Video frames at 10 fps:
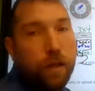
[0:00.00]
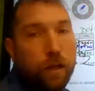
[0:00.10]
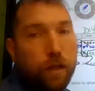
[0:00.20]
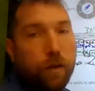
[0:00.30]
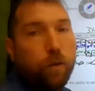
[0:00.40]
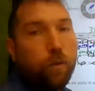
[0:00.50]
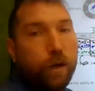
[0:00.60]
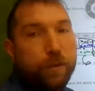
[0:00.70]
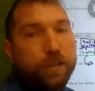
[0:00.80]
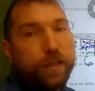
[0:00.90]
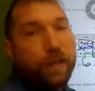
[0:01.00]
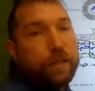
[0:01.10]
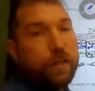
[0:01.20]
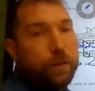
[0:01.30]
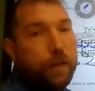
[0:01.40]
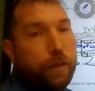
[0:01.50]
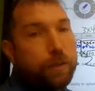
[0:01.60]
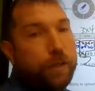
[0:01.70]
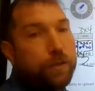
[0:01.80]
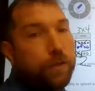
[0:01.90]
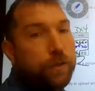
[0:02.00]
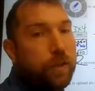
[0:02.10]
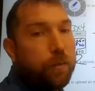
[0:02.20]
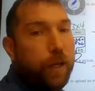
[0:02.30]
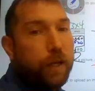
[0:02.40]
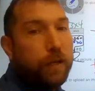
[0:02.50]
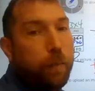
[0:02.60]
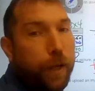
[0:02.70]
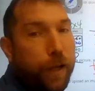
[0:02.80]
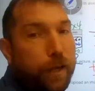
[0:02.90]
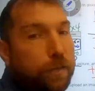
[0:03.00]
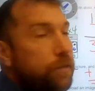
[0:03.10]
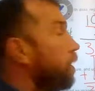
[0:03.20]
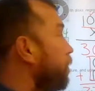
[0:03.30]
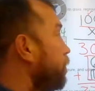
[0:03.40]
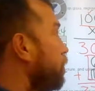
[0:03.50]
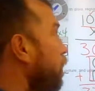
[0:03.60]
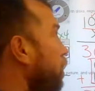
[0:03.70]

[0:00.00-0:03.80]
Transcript: One mistake sometimes my students have made in the past, and we even saw it a little bit